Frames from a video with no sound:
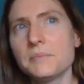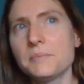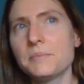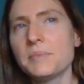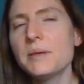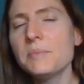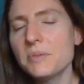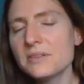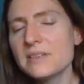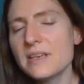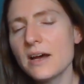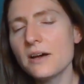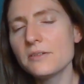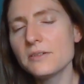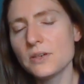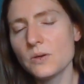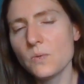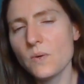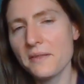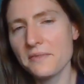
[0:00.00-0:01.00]
People tell
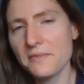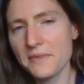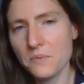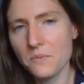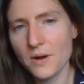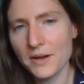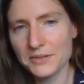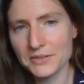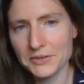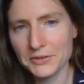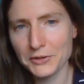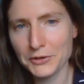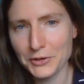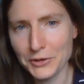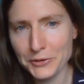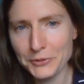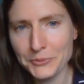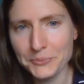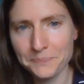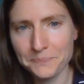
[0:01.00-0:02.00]
you what they want you to
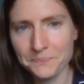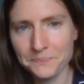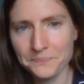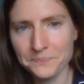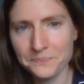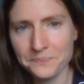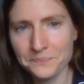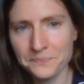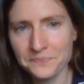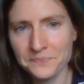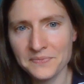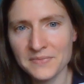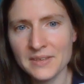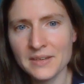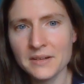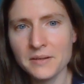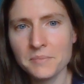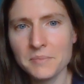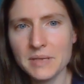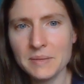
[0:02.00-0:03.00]
know.
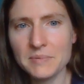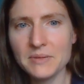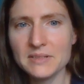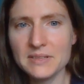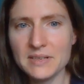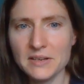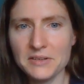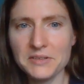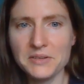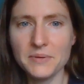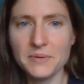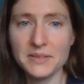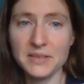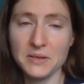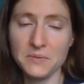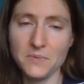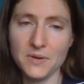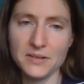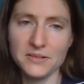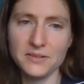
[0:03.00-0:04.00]
People tell you what
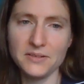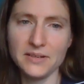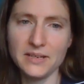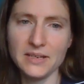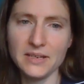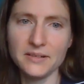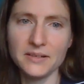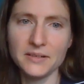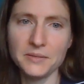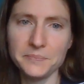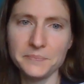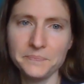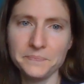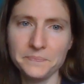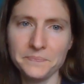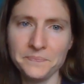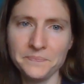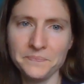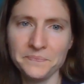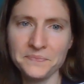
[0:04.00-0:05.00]
they want you to hear.
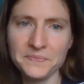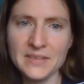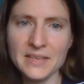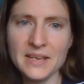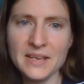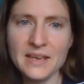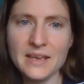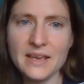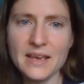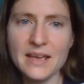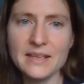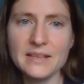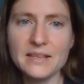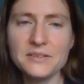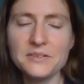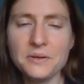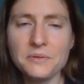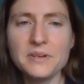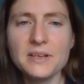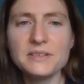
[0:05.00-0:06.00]
And they
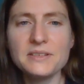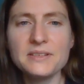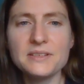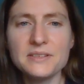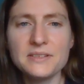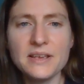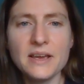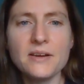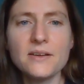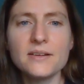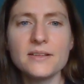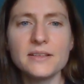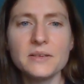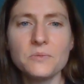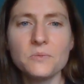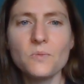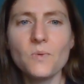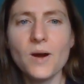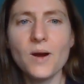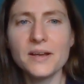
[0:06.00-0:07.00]
don't necessarily
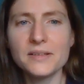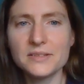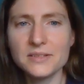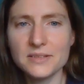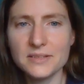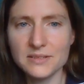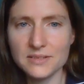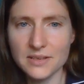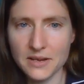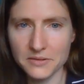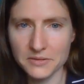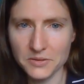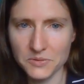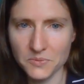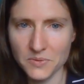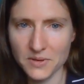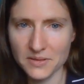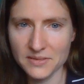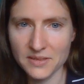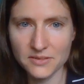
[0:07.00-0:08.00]
want to tell you
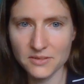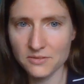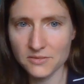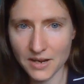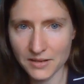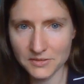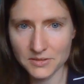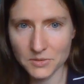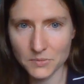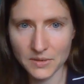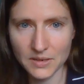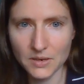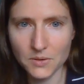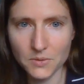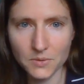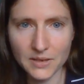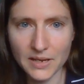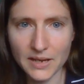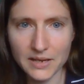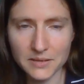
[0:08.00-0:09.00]
that they're not doing
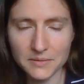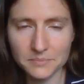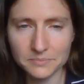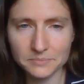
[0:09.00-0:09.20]
okay.